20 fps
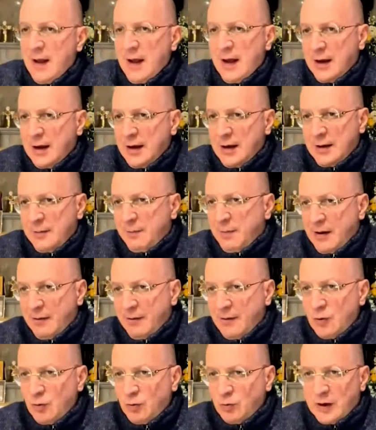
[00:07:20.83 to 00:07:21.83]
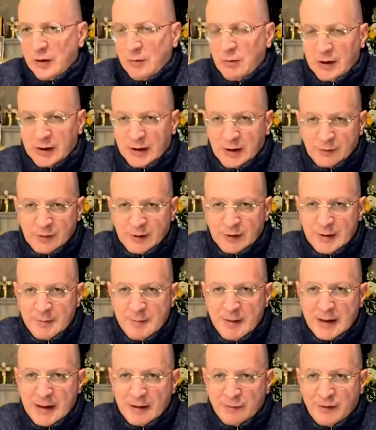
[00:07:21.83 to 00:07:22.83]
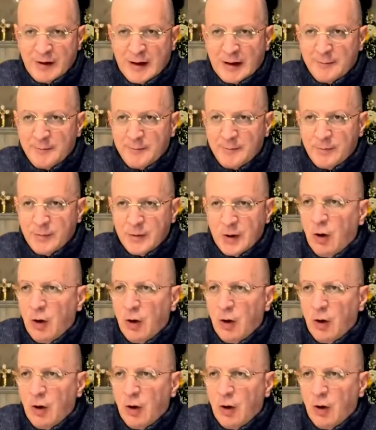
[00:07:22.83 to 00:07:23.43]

It is surreal because it openly goes against